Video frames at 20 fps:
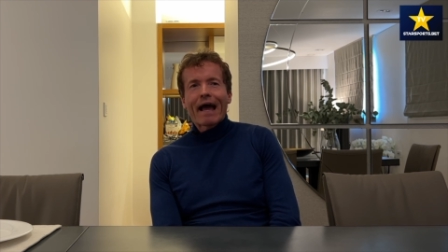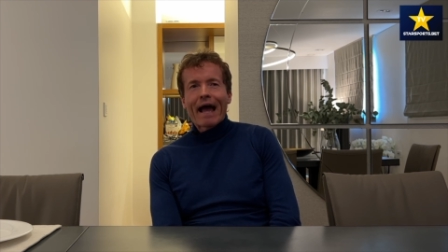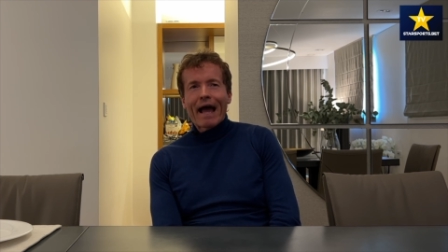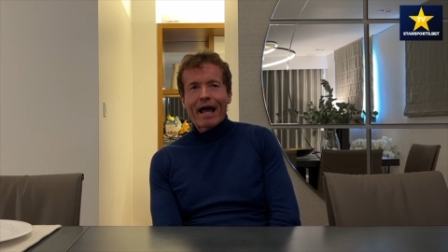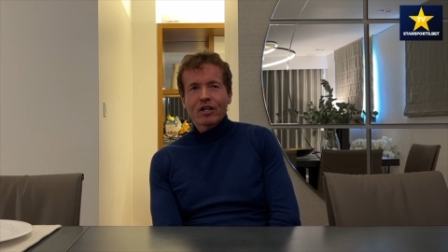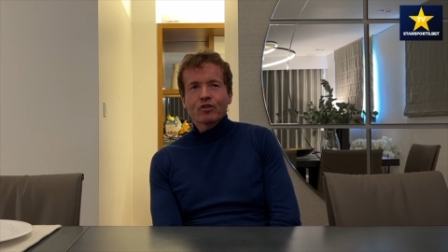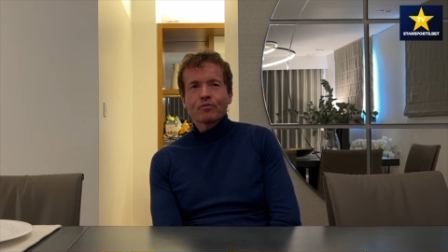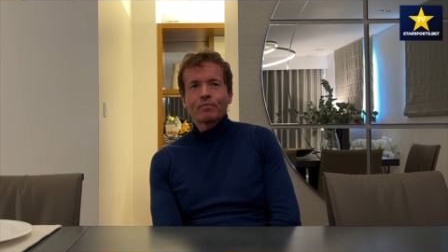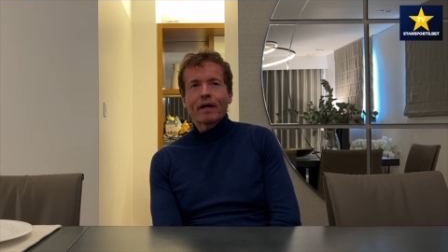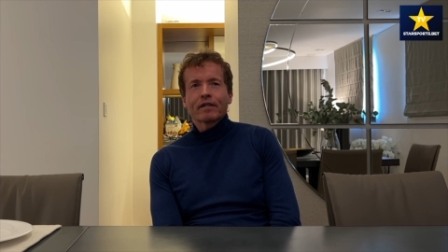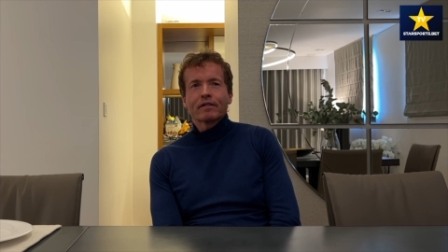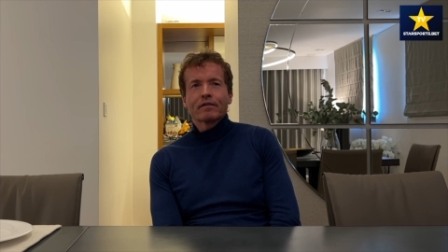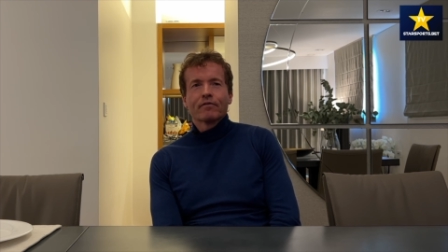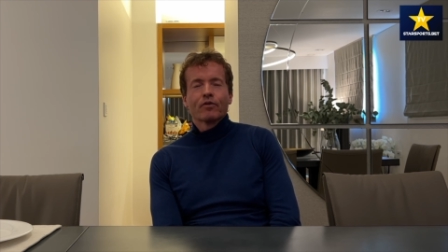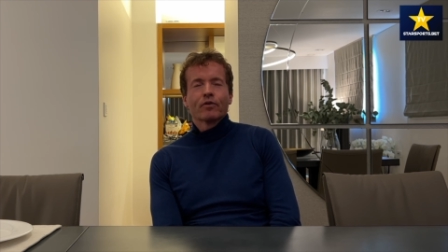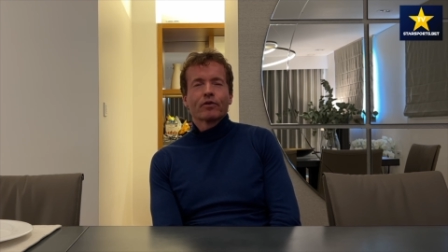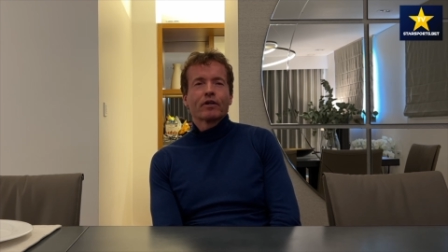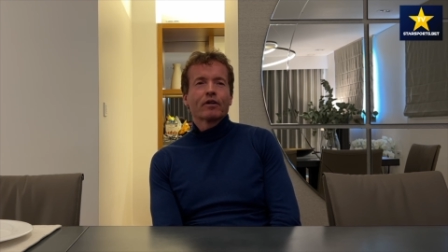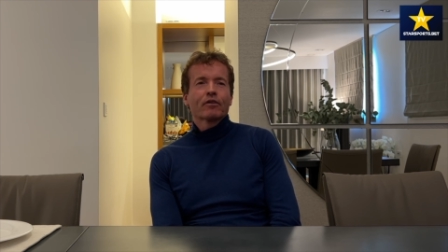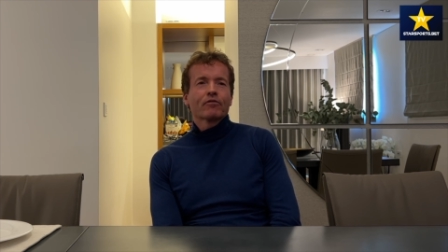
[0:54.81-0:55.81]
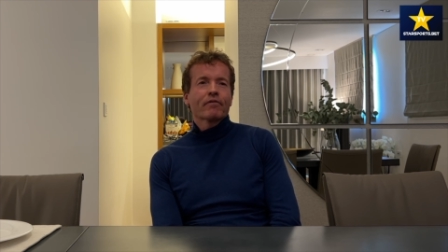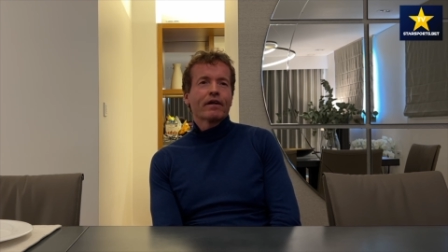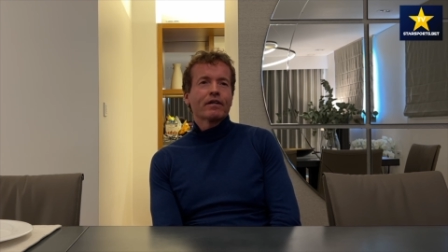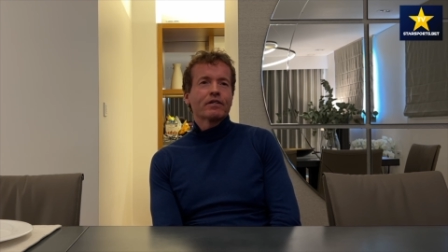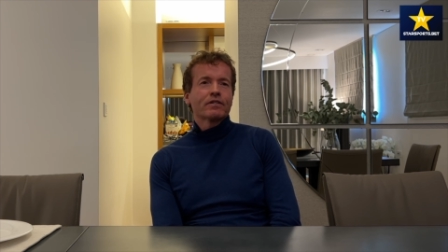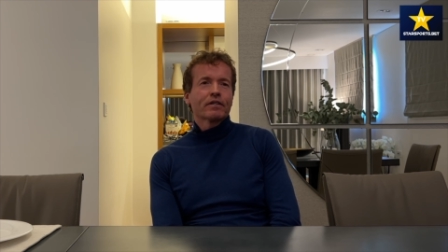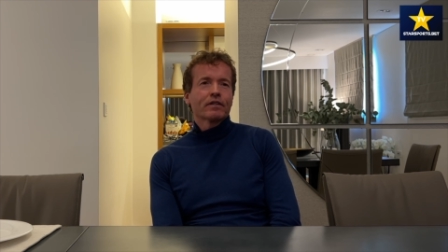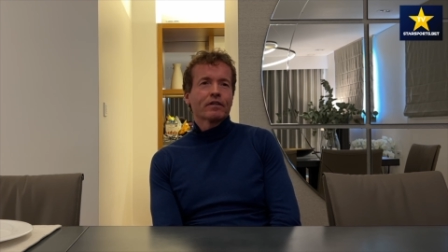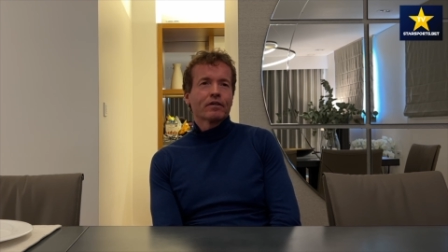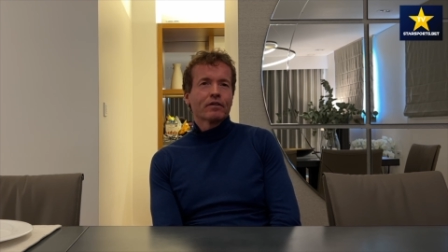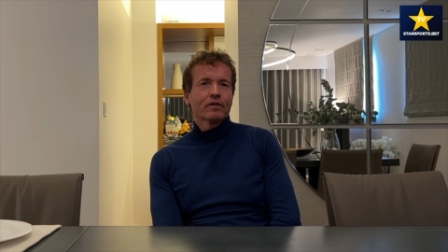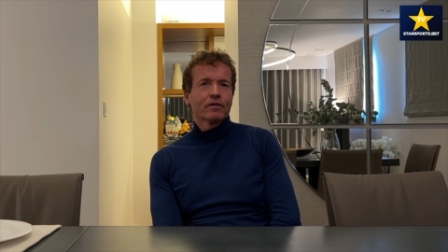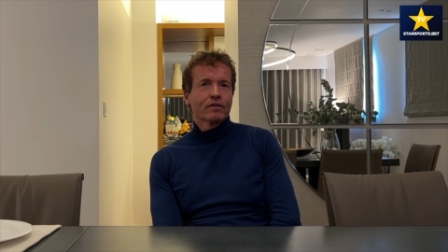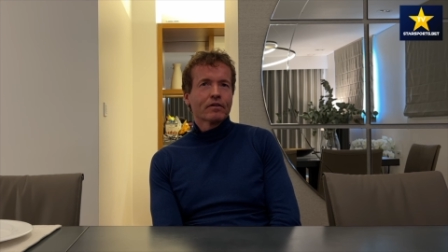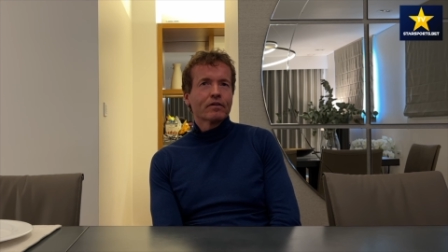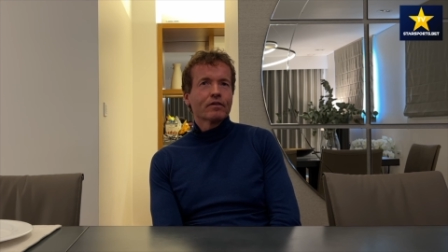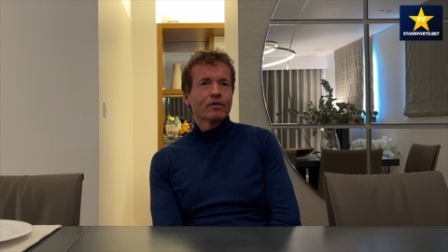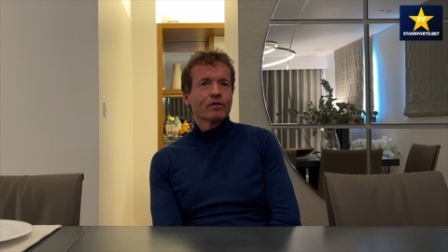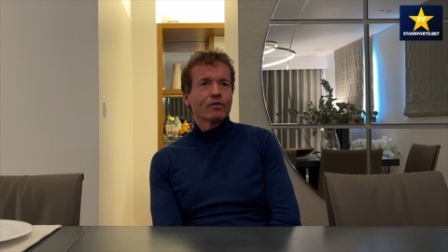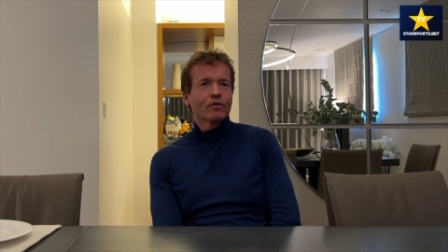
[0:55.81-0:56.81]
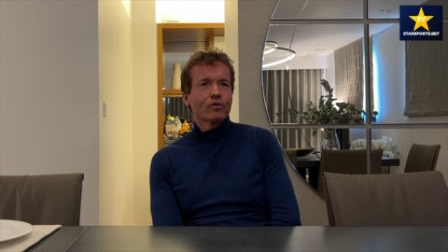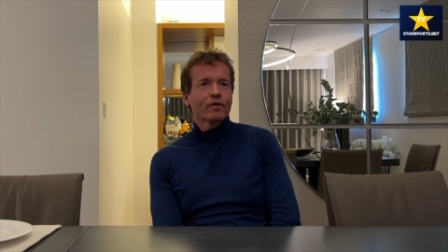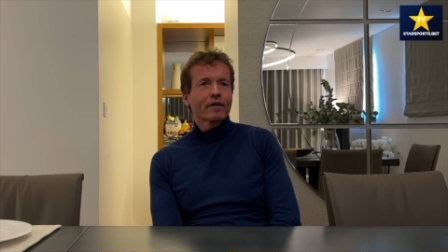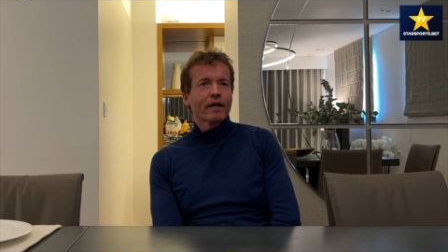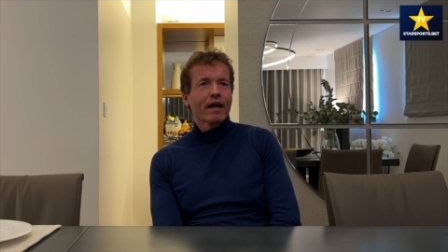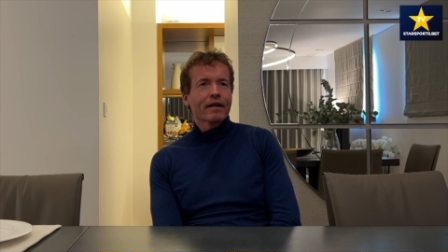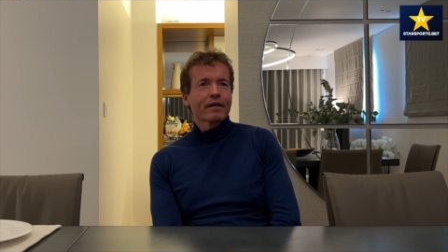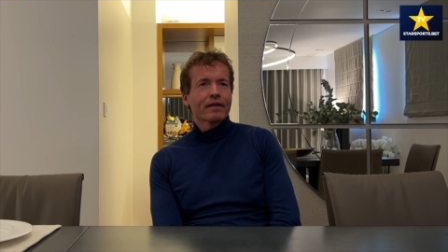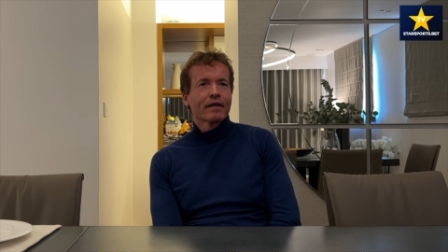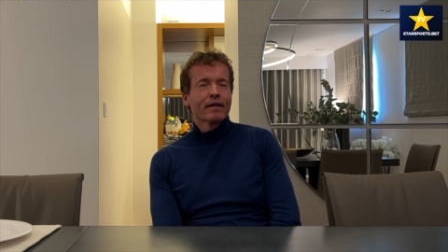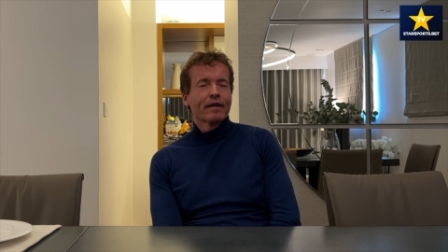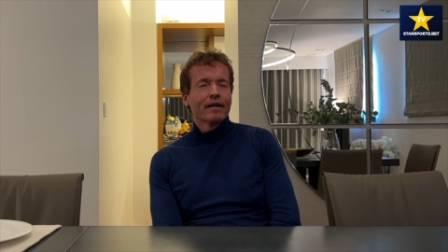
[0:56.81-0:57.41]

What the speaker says: aspect of looking at racing you look at,